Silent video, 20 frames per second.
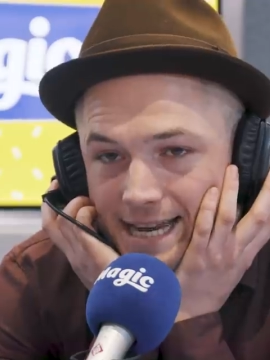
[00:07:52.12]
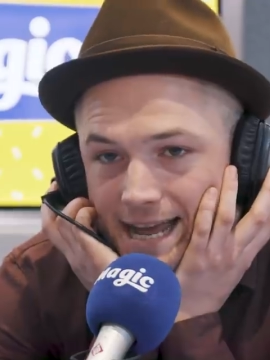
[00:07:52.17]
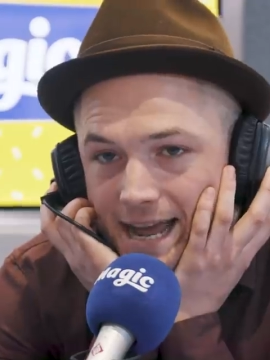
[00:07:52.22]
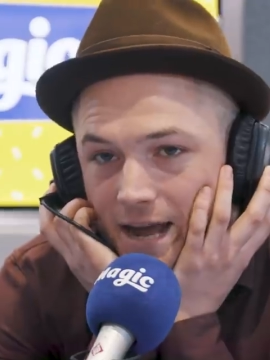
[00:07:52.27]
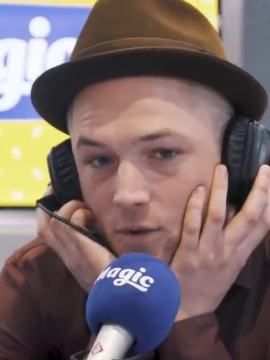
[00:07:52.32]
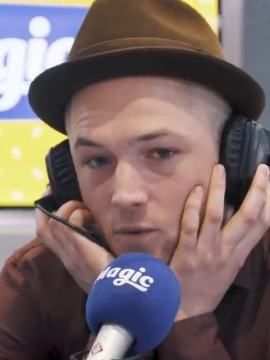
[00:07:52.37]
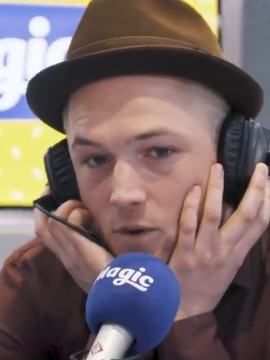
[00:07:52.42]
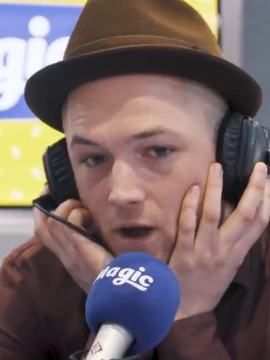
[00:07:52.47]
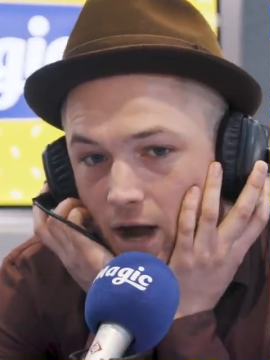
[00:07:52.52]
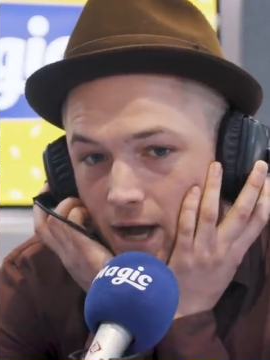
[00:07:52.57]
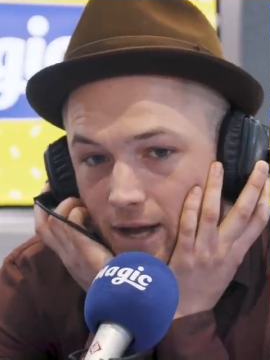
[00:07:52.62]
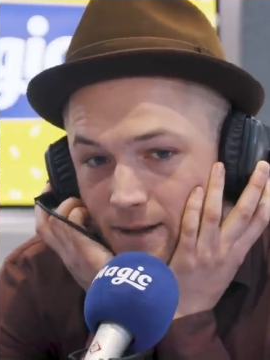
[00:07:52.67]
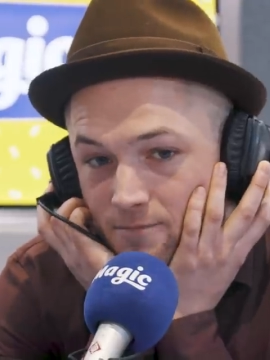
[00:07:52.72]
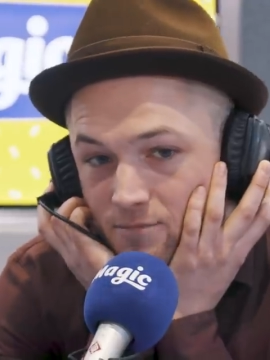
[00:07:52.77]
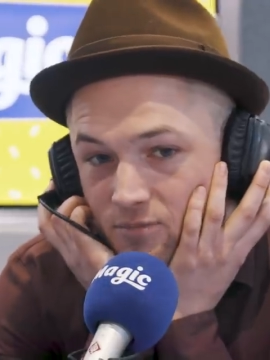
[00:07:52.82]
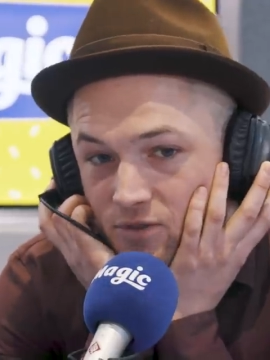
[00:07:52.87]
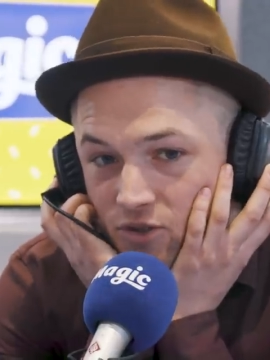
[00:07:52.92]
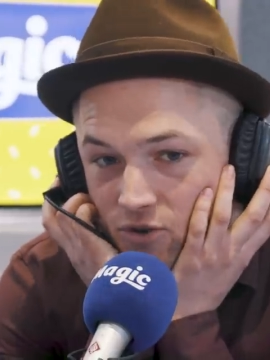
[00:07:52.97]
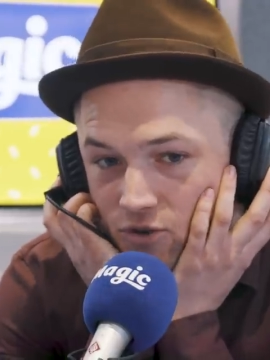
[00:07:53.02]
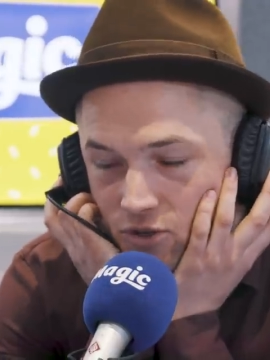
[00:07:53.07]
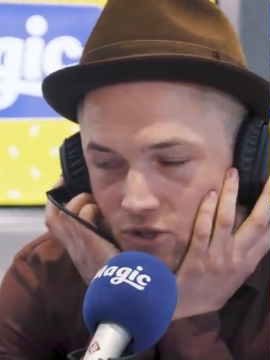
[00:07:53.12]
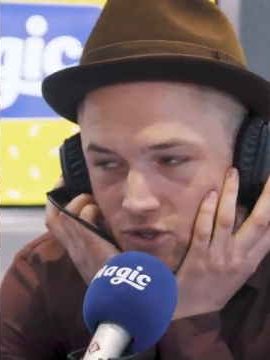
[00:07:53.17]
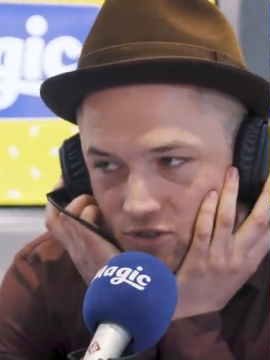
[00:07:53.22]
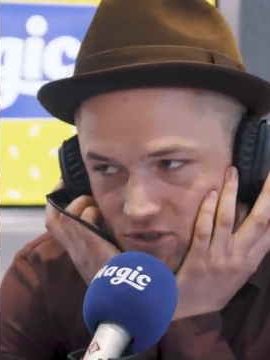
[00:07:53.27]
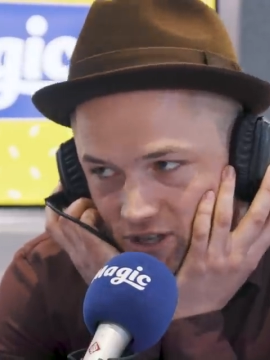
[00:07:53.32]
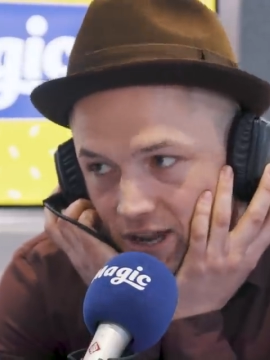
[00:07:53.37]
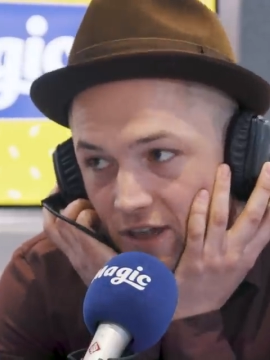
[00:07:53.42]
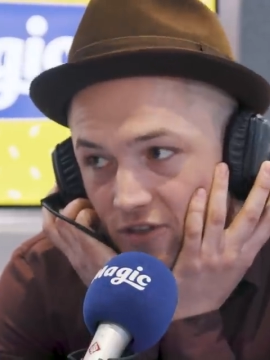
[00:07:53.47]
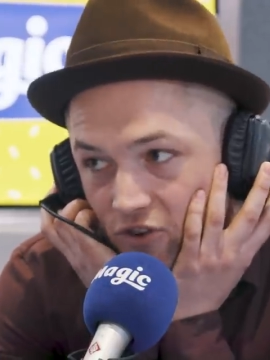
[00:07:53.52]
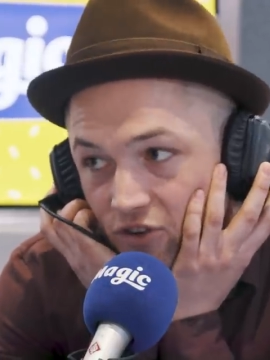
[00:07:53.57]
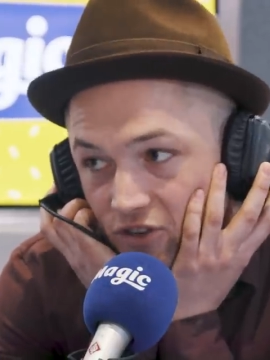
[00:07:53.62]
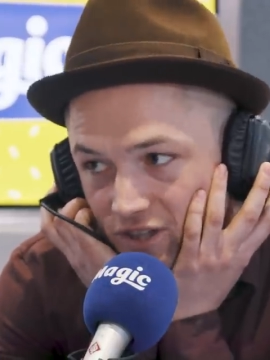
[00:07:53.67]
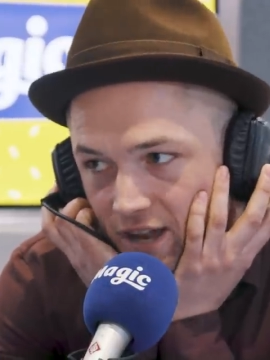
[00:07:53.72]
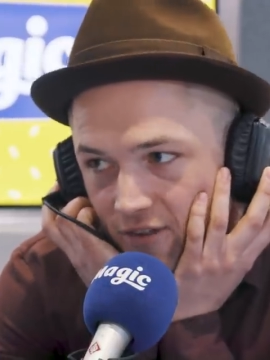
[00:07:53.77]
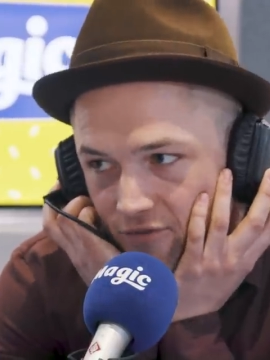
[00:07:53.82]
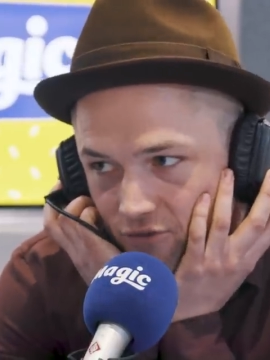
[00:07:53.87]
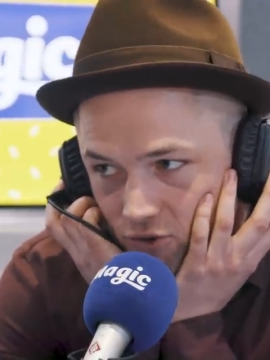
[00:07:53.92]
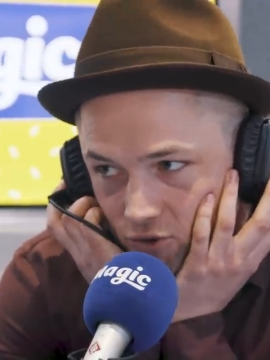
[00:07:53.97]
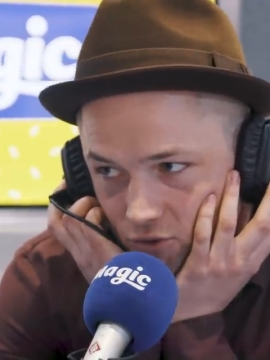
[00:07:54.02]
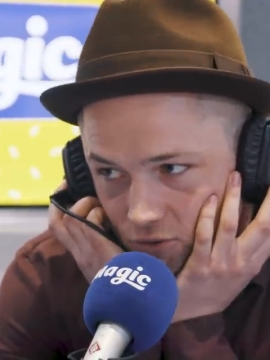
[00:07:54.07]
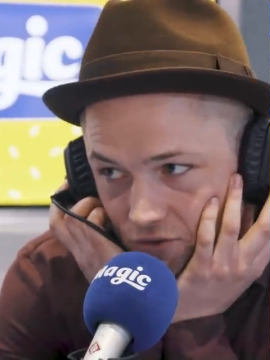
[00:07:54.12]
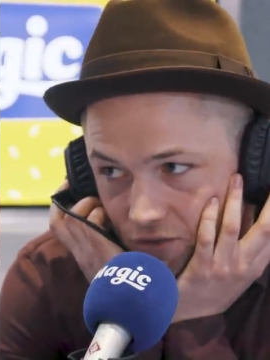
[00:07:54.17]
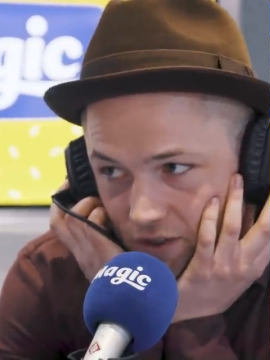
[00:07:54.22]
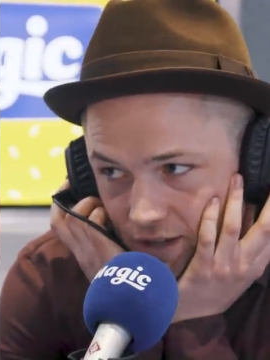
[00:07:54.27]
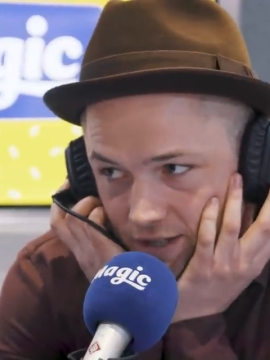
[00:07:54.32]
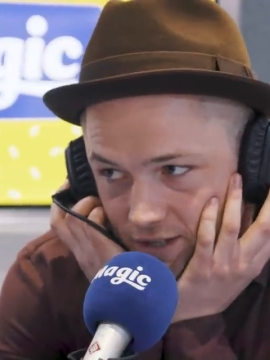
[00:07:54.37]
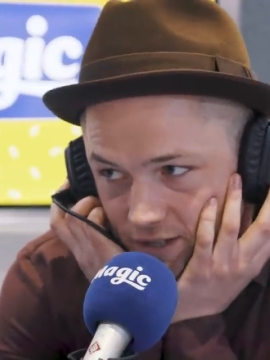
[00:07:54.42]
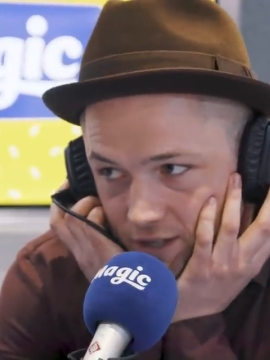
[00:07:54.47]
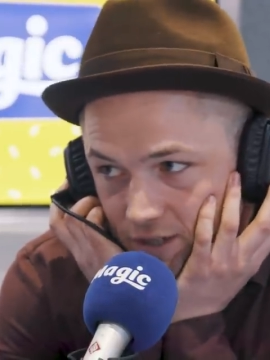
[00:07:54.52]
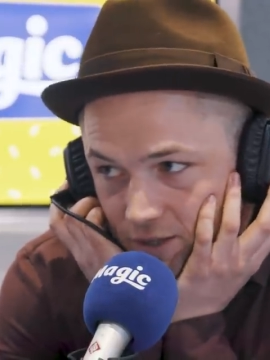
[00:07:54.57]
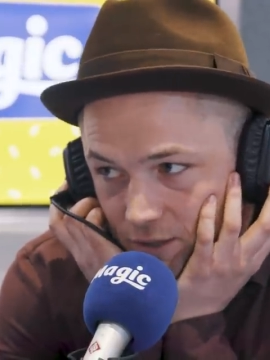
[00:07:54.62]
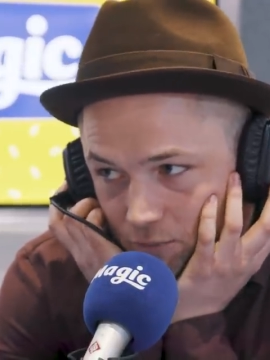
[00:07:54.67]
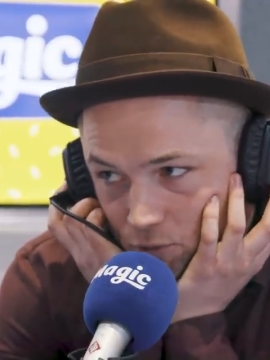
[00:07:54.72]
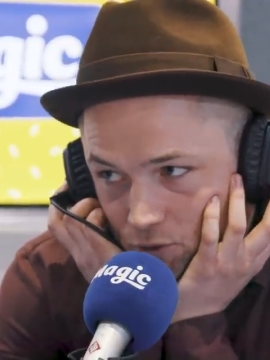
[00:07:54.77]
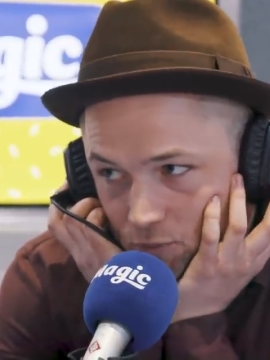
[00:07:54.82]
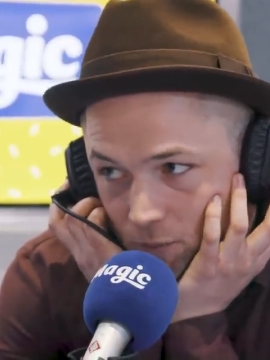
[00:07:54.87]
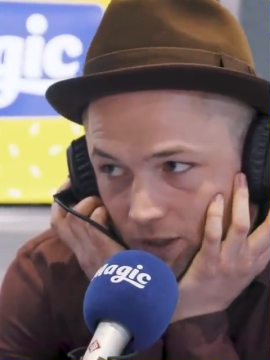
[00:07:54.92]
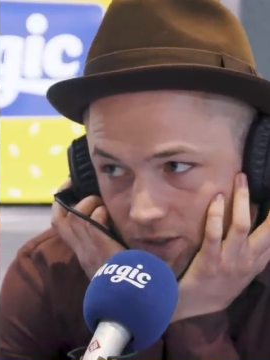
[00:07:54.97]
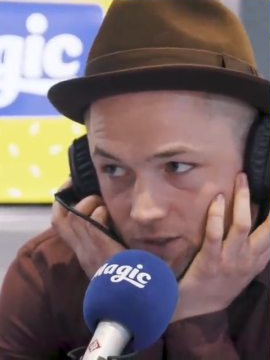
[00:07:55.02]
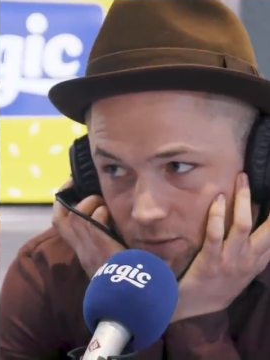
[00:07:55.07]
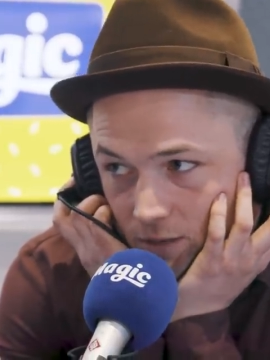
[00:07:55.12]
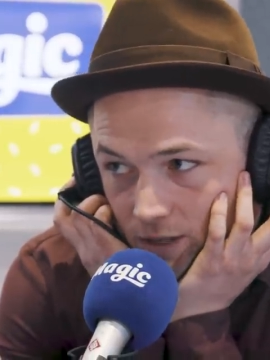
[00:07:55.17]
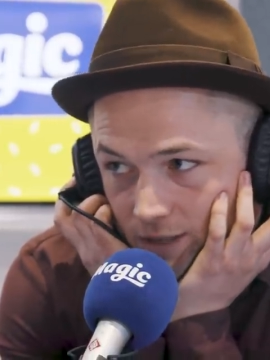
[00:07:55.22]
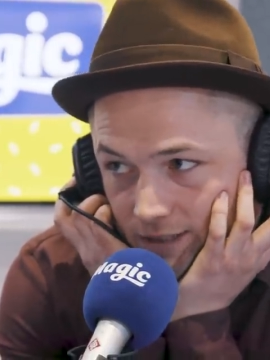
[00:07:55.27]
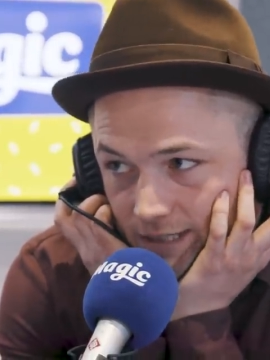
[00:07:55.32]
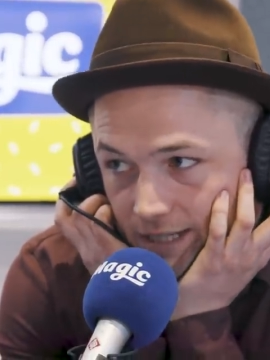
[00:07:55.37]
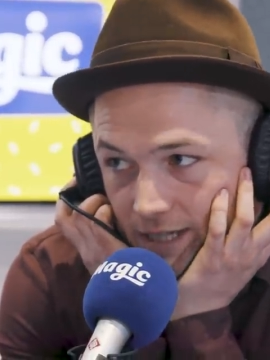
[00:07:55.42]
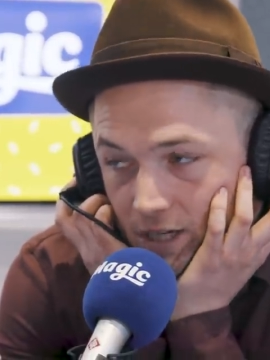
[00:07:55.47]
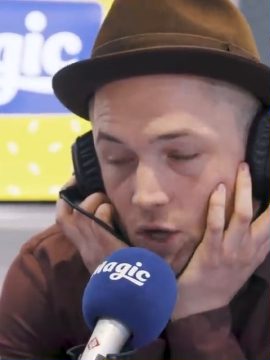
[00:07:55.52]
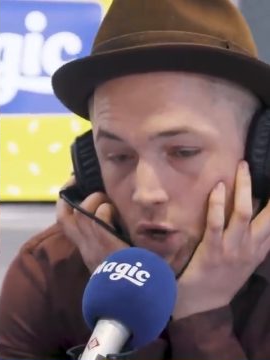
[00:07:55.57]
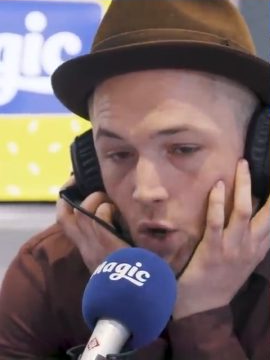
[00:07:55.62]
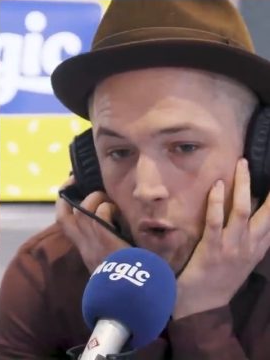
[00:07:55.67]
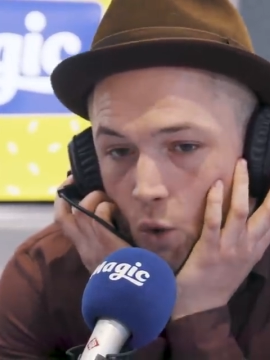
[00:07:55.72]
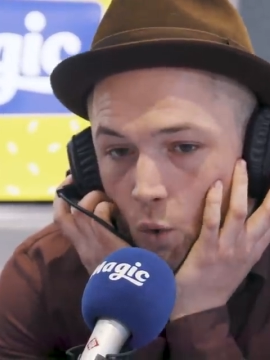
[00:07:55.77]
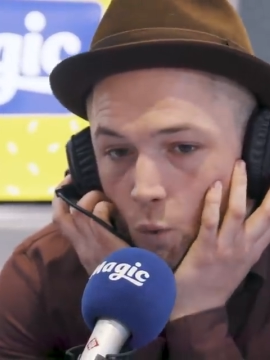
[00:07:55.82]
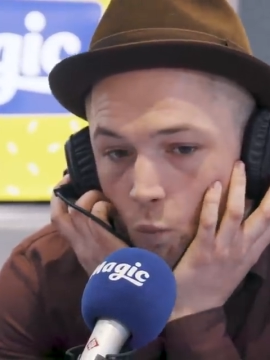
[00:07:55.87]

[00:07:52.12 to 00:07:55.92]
Now I'm. There is a. There are several things that spring to mind here. Mm.